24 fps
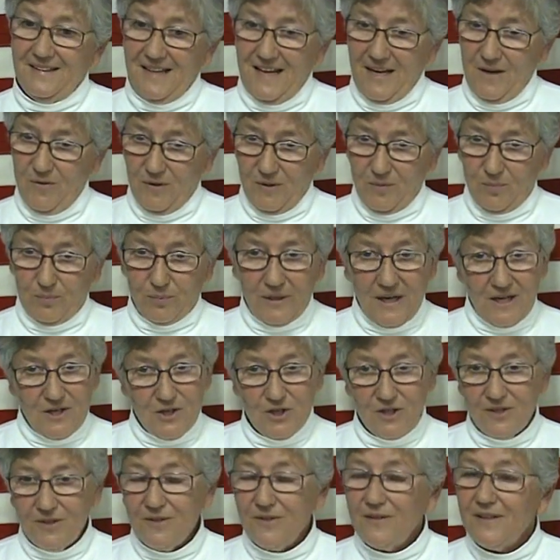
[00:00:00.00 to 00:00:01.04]
they would
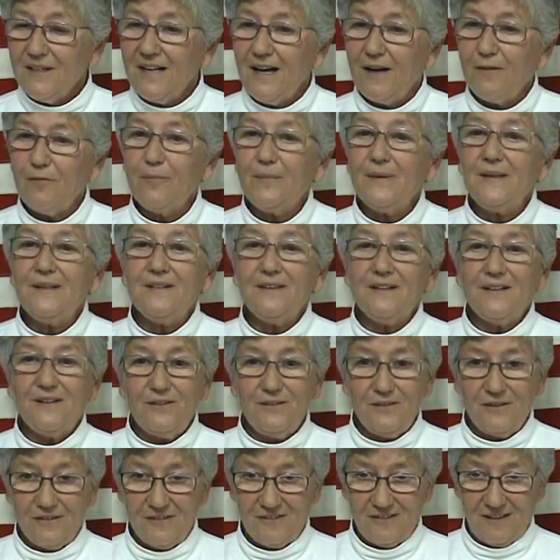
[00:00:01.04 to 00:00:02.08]
pressure the government
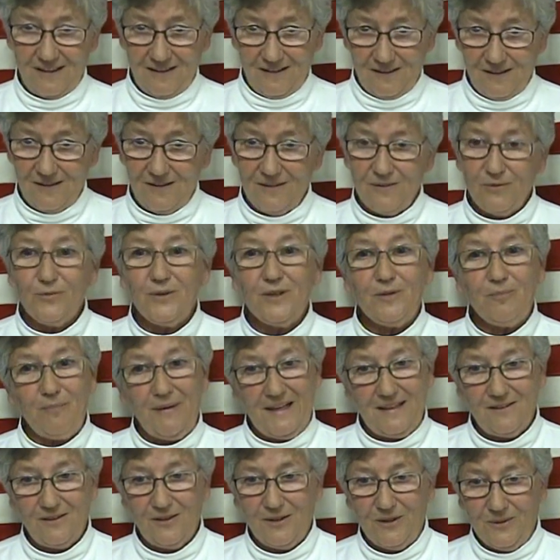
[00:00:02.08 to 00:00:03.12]
to settle with
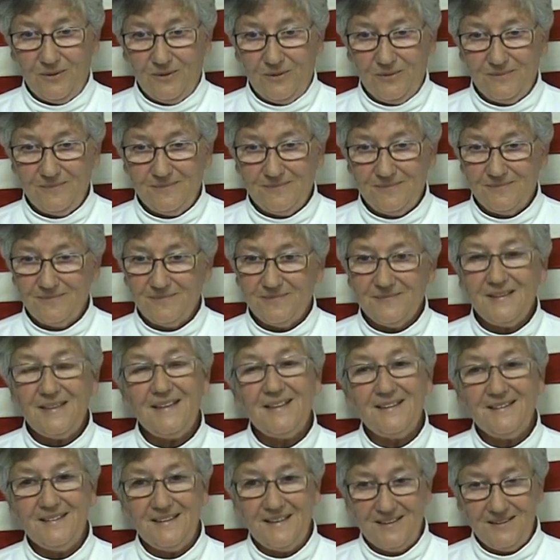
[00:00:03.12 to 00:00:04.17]
PATCO.
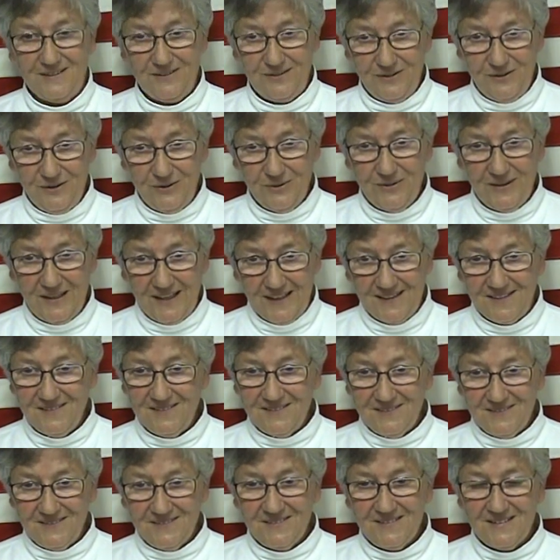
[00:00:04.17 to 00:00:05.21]
And then you'd get
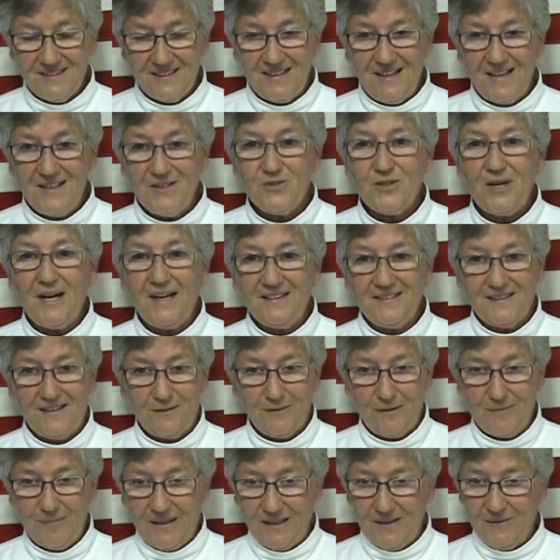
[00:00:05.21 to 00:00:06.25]
a contract and
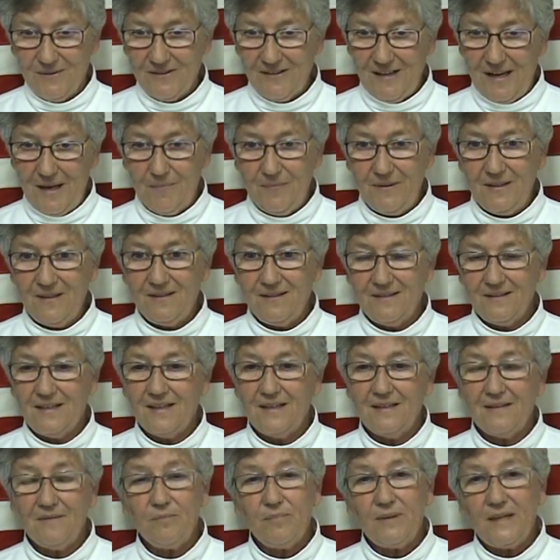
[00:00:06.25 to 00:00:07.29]
everybody was happy and,
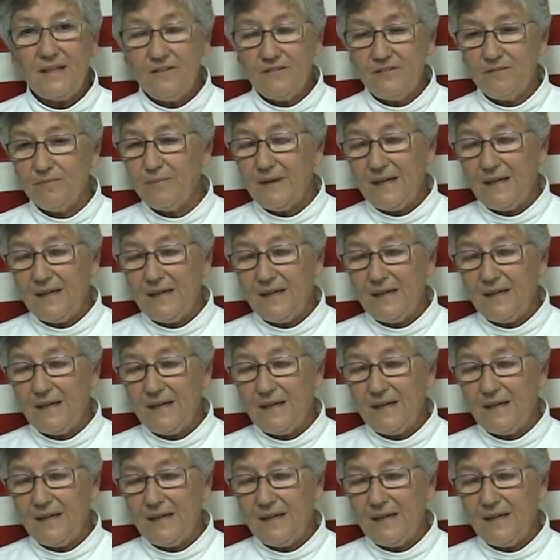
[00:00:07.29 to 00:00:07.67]
and plus